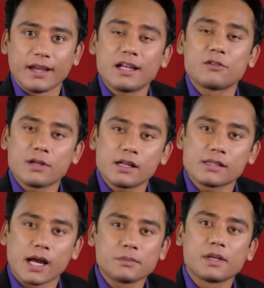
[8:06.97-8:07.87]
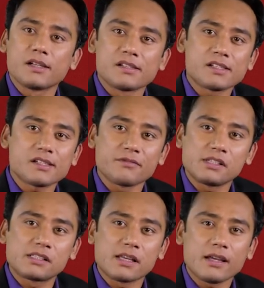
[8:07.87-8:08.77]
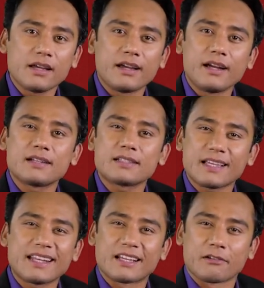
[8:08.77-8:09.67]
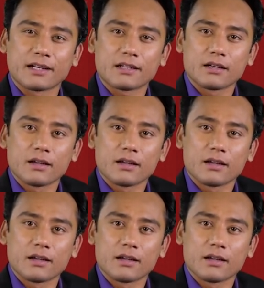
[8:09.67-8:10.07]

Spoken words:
in real time, system will say it is incorrect.